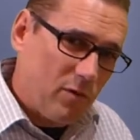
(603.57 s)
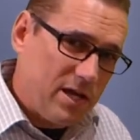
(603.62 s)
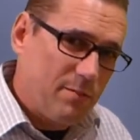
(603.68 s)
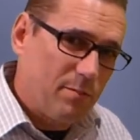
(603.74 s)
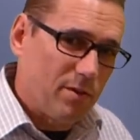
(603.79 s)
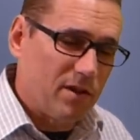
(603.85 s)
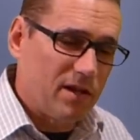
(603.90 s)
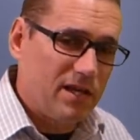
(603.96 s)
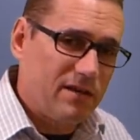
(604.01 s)

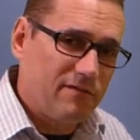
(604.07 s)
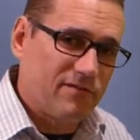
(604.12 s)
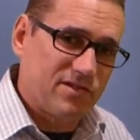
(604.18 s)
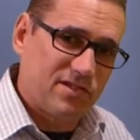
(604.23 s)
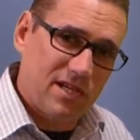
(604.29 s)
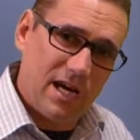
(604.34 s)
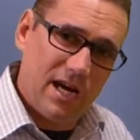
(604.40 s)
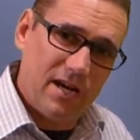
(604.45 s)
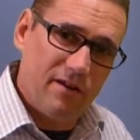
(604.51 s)
we believe
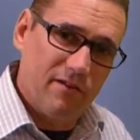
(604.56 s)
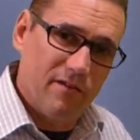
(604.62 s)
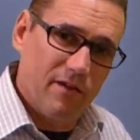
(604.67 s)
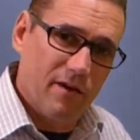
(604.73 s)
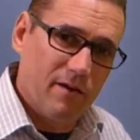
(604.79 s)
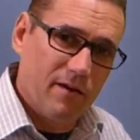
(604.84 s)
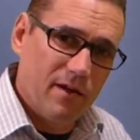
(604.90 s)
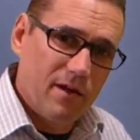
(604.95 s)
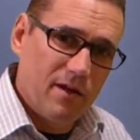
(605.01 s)
is kind of
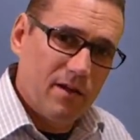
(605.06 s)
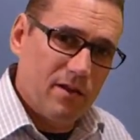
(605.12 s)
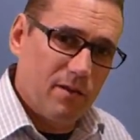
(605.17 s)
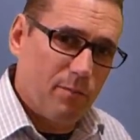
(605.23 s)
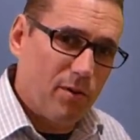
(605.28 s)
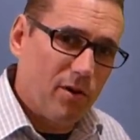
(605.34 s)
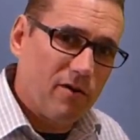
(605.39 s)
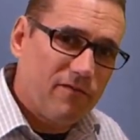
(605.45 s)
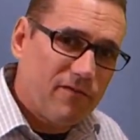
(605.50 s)
the
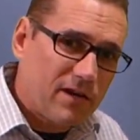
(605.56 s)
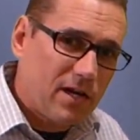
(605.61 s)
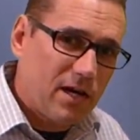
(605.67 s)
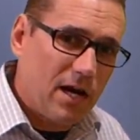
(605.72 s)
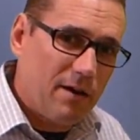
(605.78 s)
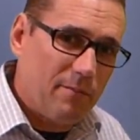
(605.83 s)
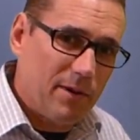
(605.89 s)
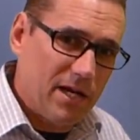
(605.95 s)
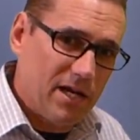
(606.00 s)
perfect
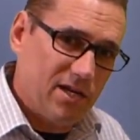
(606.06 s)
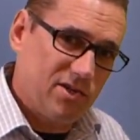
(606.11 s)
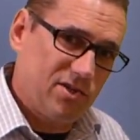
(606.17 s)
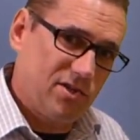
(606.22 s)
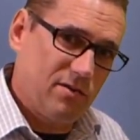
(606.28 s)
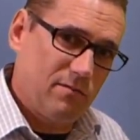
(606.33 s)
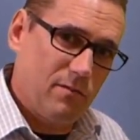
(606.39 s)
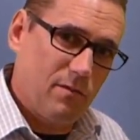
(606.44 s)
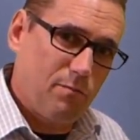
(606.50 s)

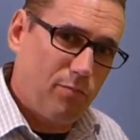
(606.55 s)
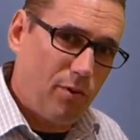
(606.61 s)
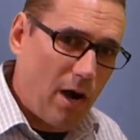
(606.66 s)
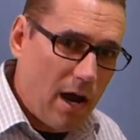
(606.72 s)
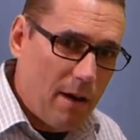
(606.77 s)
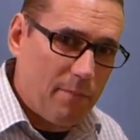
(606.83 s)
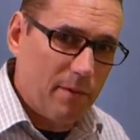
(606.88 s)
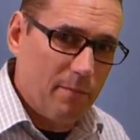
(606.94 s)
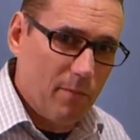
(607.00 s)
combination,
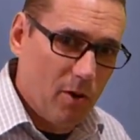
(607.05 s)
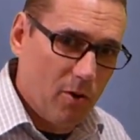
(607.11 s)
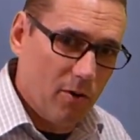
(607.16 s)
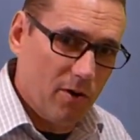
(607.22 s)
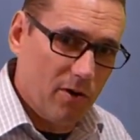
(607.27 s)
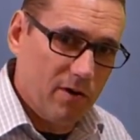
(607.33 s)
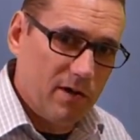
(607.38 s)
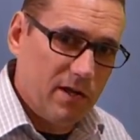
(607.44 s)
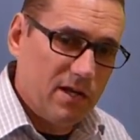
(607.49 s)
prop and
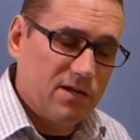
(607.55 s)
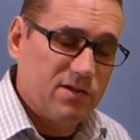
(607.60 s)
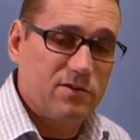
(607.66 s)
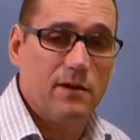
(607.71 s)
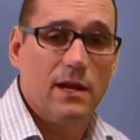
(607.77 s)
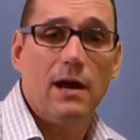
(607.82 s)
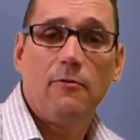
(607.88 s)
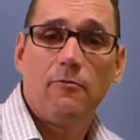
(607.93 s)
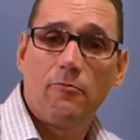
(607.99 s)
motor.
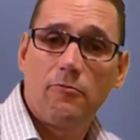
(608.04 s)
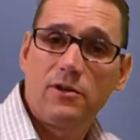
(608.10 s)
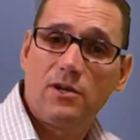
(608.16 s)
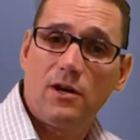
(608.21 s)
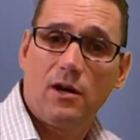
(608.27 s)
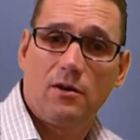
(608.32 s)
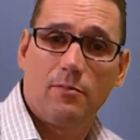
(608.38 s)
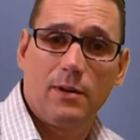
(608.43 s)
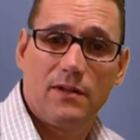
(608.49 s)
So now when we
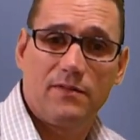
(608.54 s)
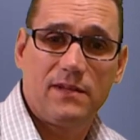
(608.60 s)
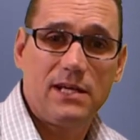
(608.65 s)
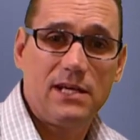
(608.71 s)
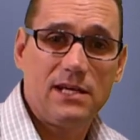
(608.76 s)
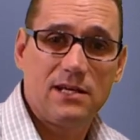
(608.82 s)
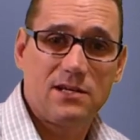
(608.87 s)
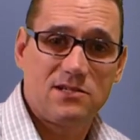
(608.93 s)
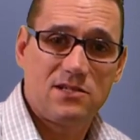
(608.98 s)
talk about
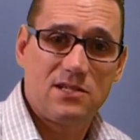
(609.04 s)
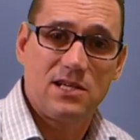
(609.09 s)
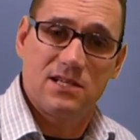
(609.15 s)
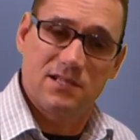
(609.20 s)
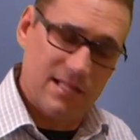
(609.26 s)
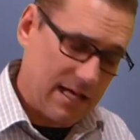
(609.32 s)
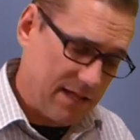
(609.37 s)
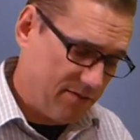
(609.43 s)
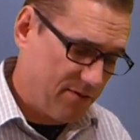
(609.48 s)
the
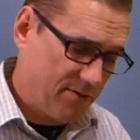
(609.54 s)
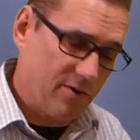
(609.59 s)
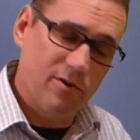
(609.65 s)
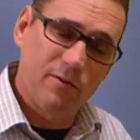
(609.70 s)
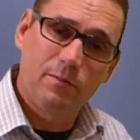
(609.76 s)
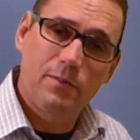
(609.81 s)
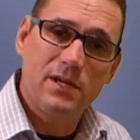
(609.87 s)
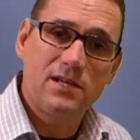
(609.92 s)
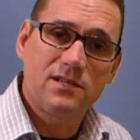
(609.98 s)
ESCs, that
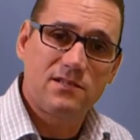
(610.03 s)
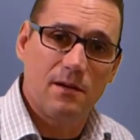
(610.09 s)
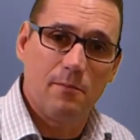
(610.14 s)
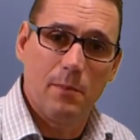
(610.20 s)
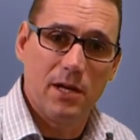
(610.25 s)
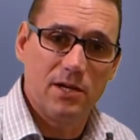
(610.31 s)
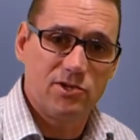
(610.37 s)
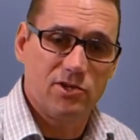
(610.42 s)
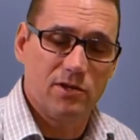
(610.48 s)
third piece
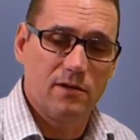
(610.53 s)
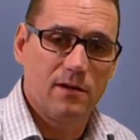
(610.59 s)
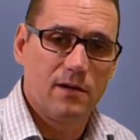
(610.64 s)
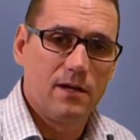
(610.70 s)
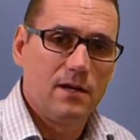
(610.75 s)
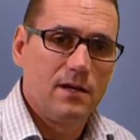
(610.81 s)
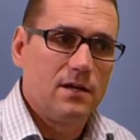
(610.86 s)
I mentioned.